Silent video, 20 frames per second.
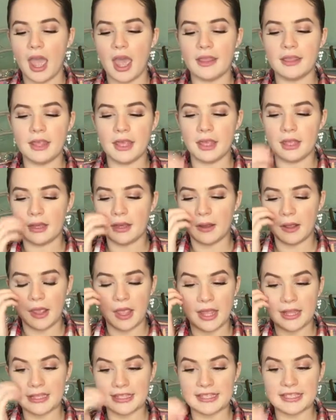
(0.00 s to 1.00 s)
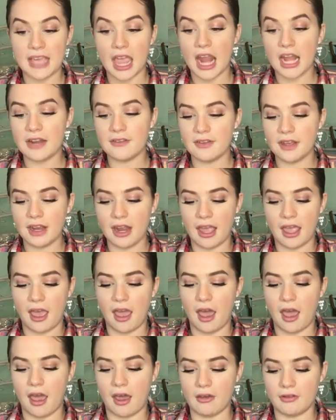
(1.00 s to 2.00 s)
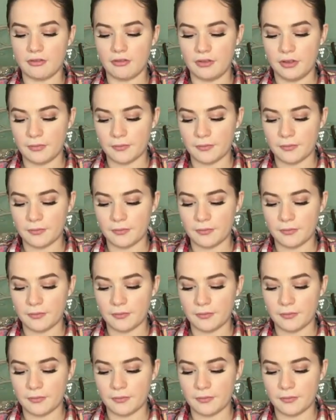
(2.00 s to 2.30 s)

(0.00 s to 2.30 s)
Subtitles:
And then inside of it I